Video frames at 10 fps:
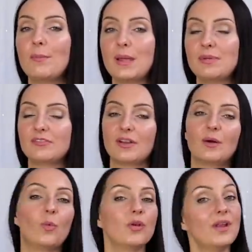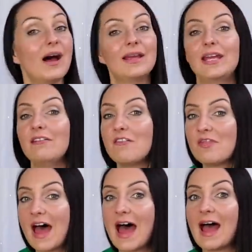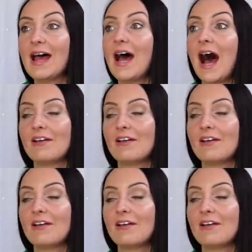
maybe for like one night here and there.